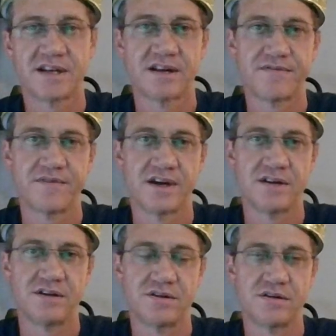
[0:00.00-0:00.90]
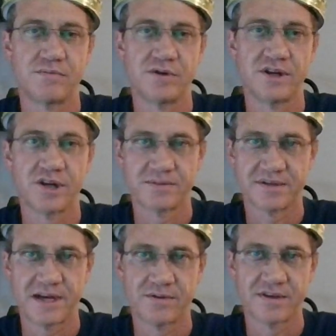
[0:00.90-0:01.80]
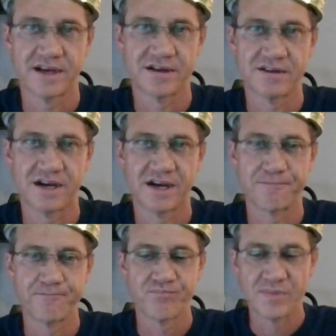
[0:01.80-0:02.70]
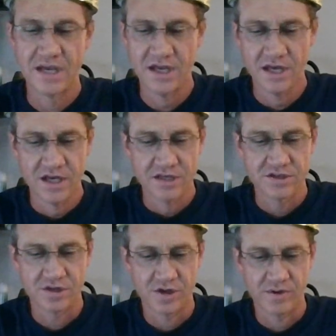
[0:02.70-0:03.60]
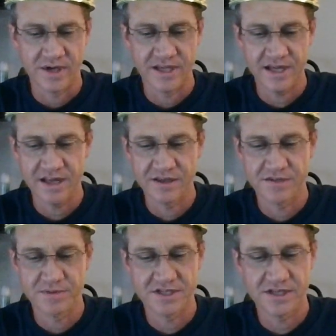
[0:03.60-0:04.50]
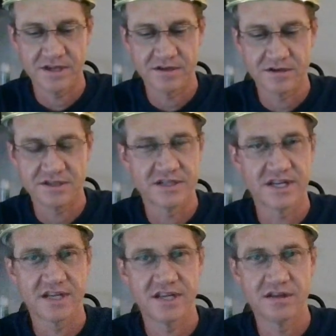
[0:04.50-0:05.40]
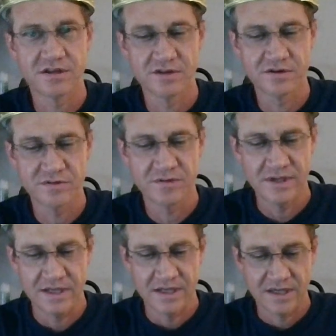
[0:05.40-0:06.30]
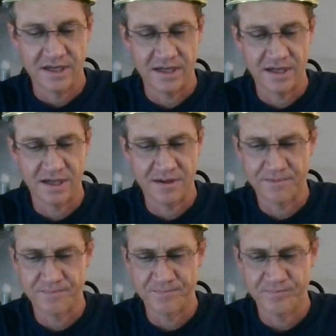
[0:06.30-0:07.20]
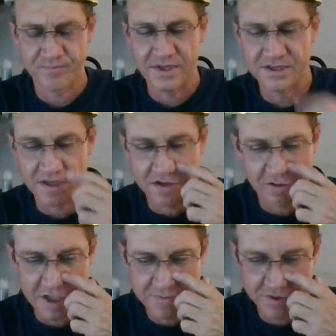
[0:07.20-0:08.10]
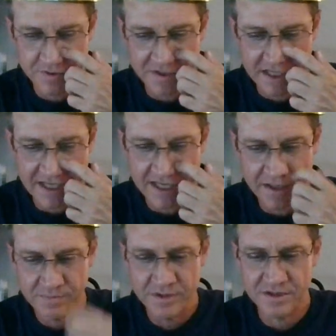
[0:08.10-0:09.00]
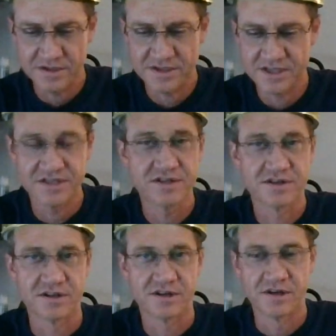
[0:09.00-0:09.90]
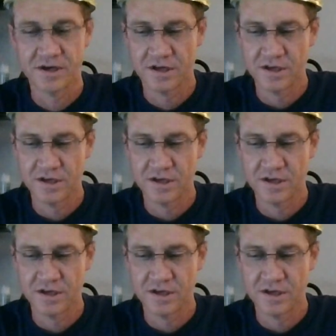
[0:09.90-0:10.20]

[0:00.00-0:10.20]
and I find the herb really helps out with that a lot. So, uh, yeah, this particular sticky glue um, is a cross between the Chem Sister